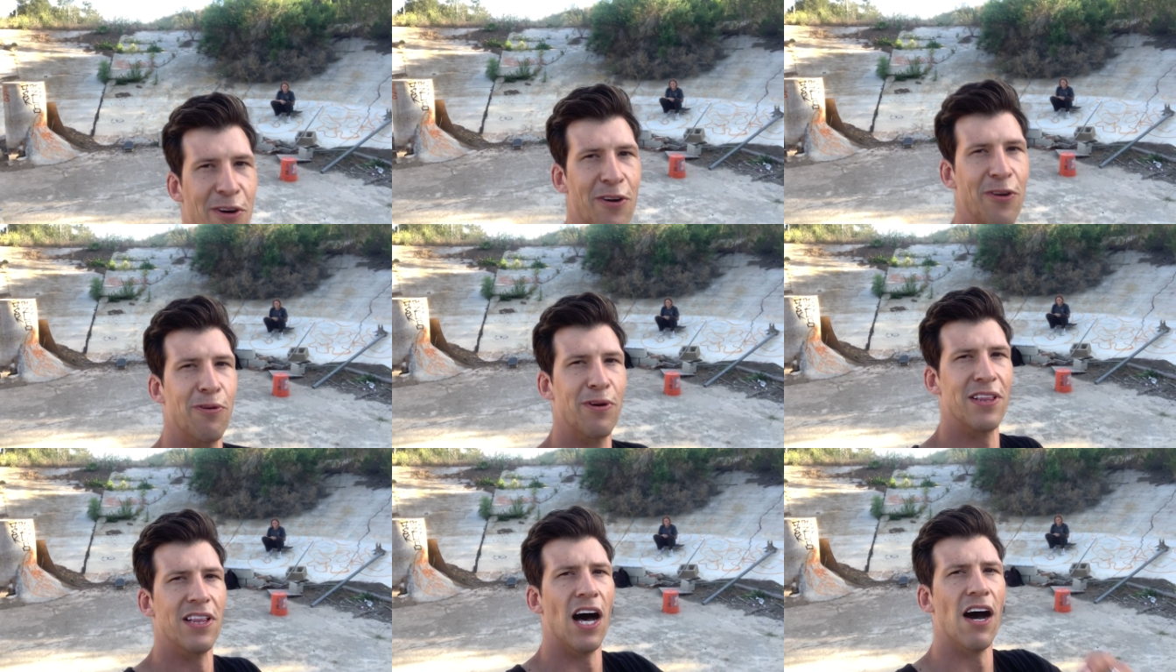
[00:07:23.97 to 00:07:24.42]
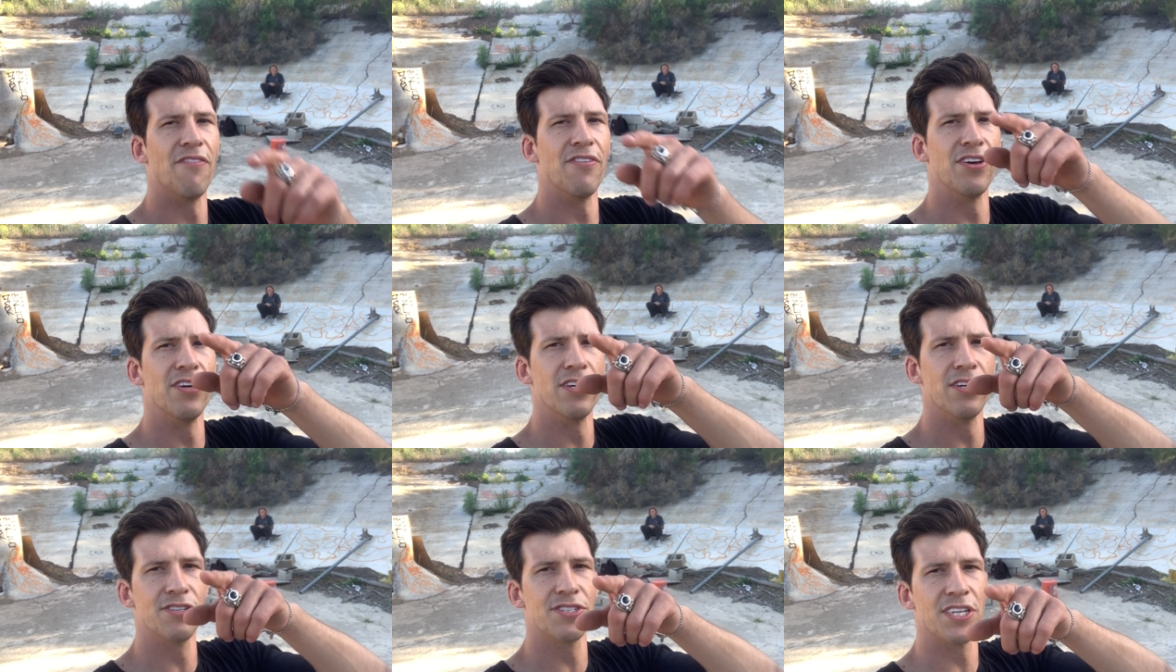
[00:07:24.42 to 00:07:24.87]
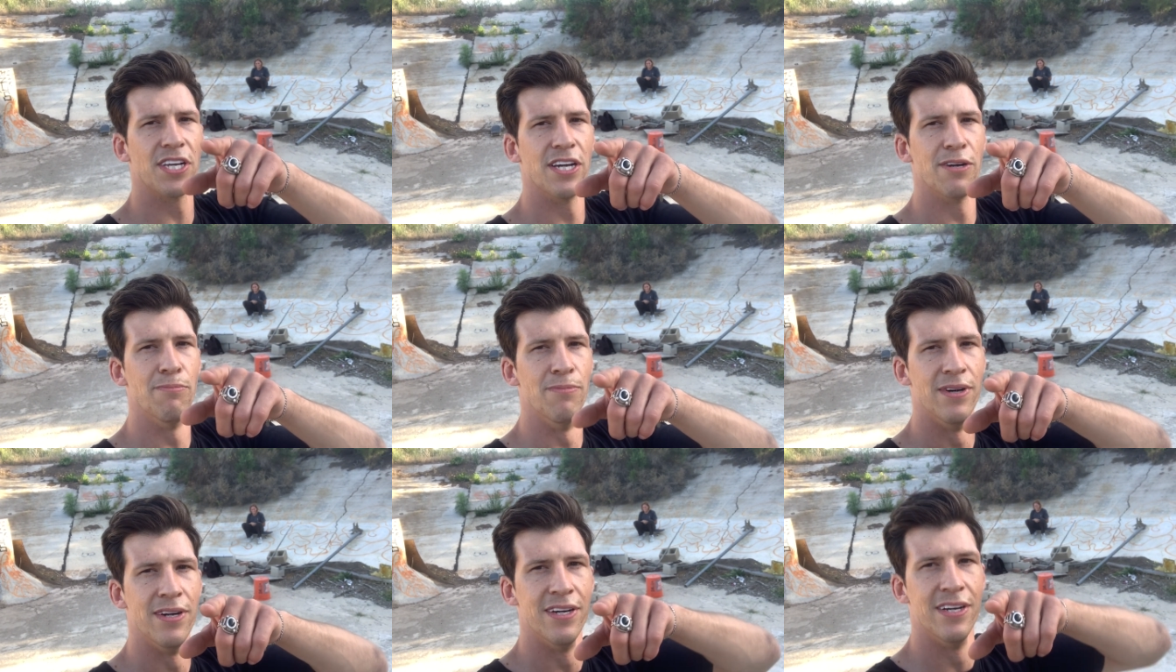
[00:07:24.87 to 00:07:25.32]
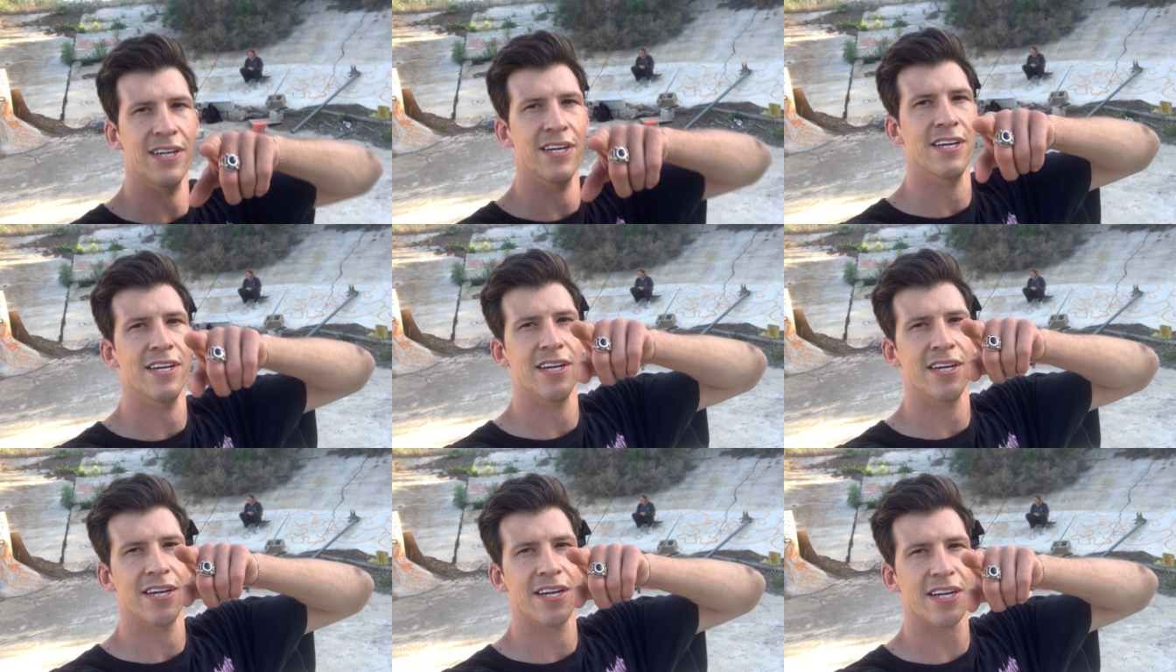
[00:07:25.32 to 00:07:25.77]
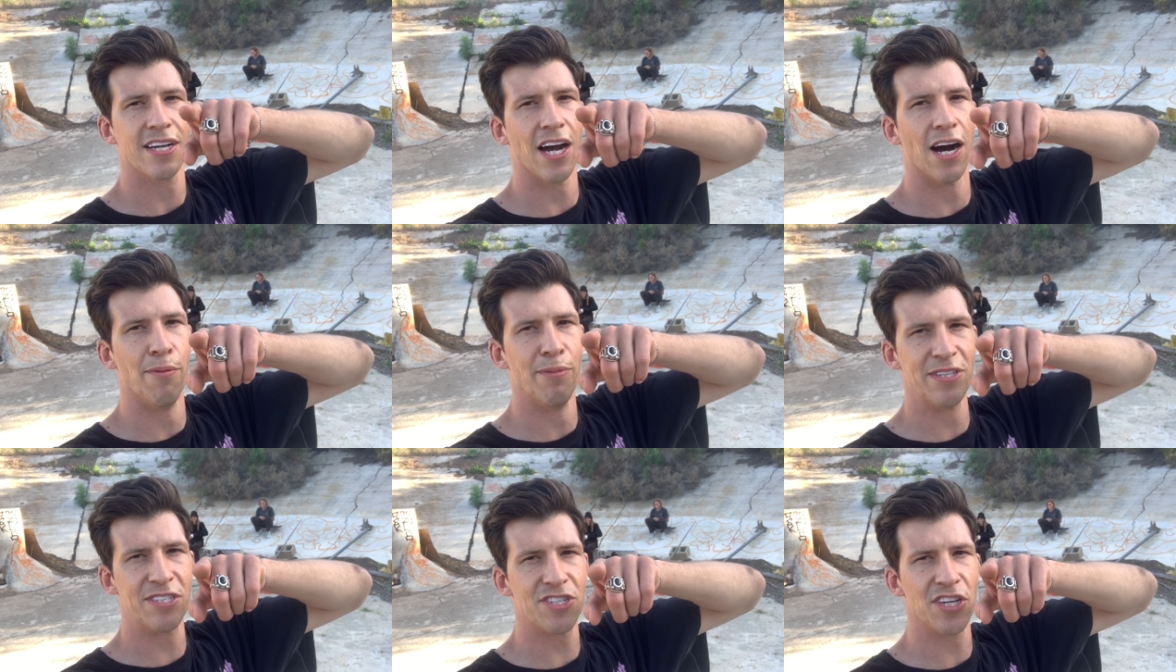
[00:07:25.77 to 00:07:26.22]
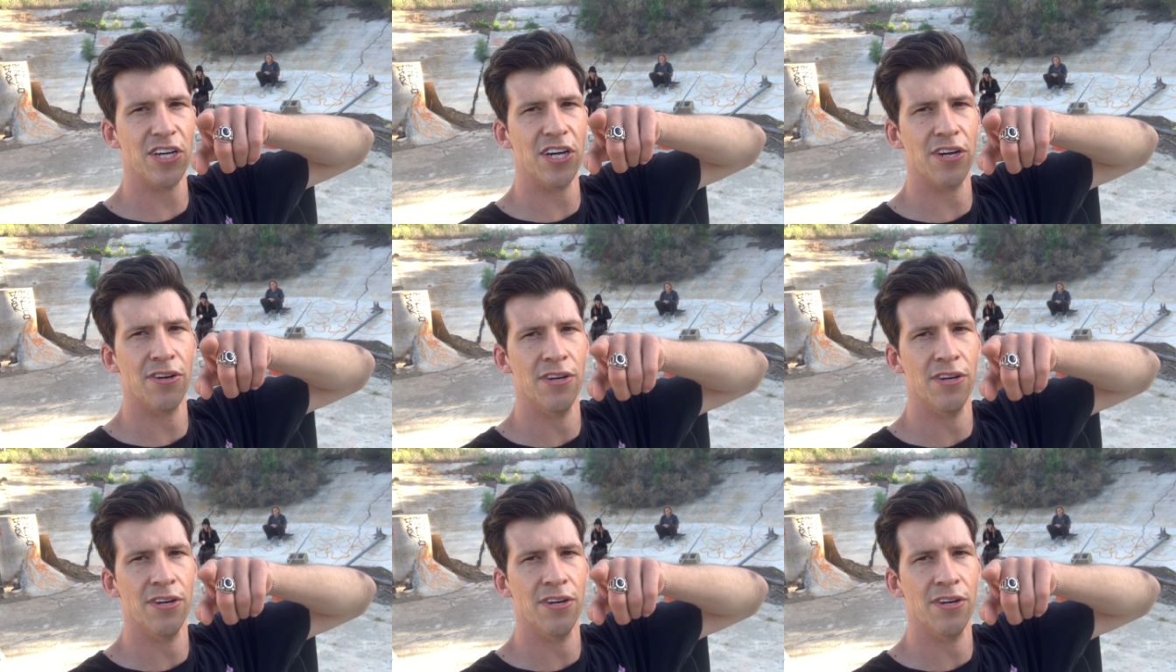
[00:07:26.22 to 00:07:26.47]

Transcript: We love you, YouTube. Coming soon.